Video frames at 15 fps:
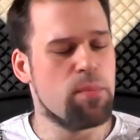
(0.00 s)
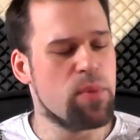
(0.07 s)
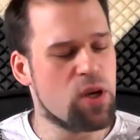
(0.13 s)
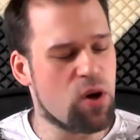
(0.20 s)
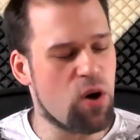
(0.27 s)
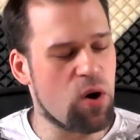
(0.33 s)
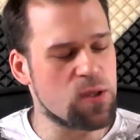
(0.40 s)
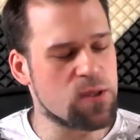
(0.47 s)

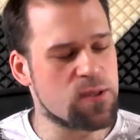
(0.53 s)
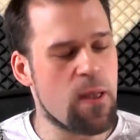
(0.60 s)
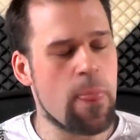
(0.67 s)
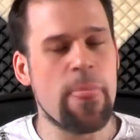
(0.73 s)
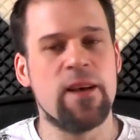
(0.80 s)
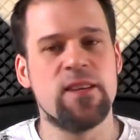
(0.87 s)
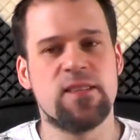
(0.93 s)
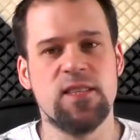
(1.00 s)
because
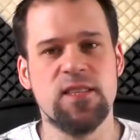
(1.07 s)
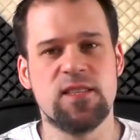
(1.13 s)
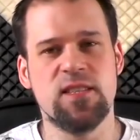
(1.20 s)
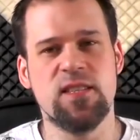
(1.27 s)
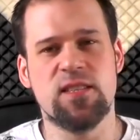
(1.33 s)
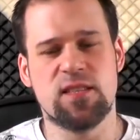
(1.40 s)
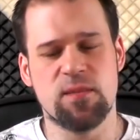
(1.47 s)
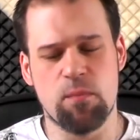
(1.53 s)
since
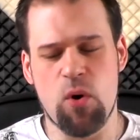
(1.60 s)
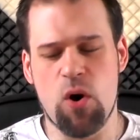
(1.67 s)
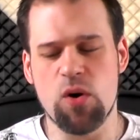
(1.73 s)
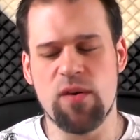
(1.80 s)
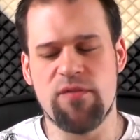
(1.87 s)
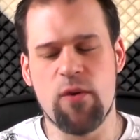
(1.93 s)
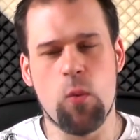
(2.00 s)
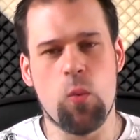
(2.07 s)
it's
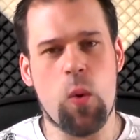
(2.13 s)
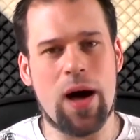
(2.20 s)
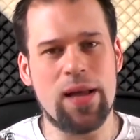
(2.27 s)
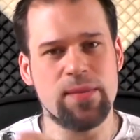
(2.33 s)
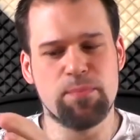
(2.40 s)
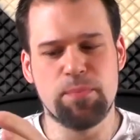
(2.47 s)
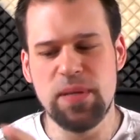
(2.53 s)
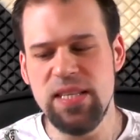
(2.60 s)
more of a
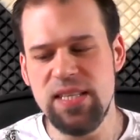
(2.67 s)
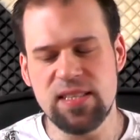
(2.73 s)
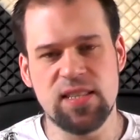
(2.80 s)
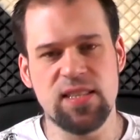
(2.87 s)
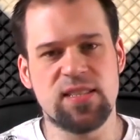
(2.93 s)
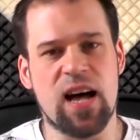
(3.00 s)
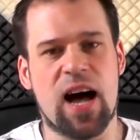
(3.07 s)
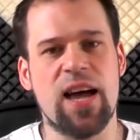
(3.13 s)
one piece
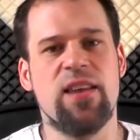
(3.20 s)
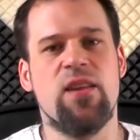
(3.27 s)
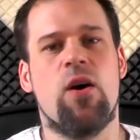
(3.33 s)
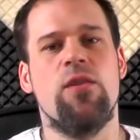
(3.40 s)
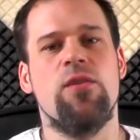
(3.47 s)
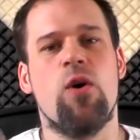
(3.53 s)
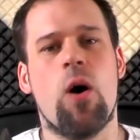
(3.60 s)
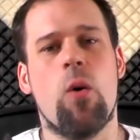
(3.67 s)
design
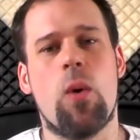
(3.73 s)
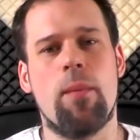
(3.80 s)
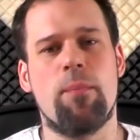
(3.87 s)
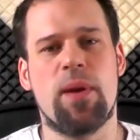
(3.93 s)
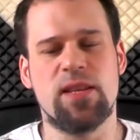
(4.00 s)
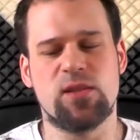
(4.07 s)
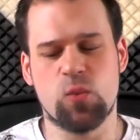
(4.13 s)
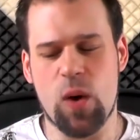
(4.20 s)
on the
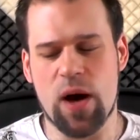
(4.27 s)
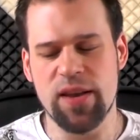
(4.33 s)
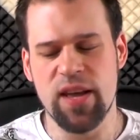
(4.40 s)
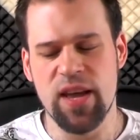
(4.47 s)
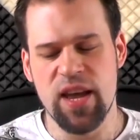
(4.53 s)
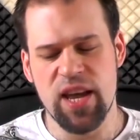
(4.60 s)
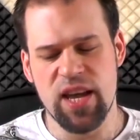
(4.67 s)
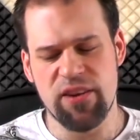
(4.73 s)
OnePlus
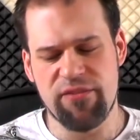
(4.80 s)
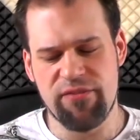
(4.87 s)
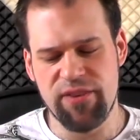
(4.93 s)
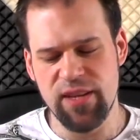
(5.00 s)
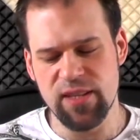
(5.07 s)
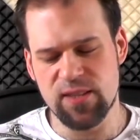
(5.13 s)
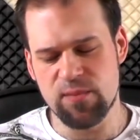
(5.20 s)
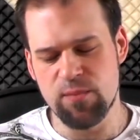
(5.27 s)
One it
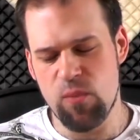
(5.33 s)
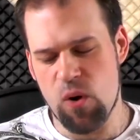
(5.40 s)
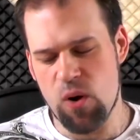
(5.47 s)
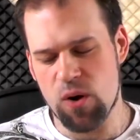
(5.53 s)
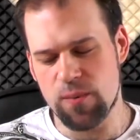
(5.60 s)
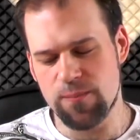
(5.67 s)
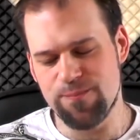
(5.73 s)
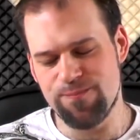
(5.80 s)
feels
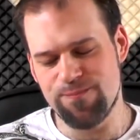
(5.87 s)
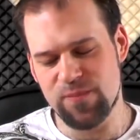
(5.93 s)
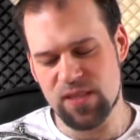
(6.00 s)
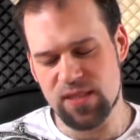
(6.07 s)
more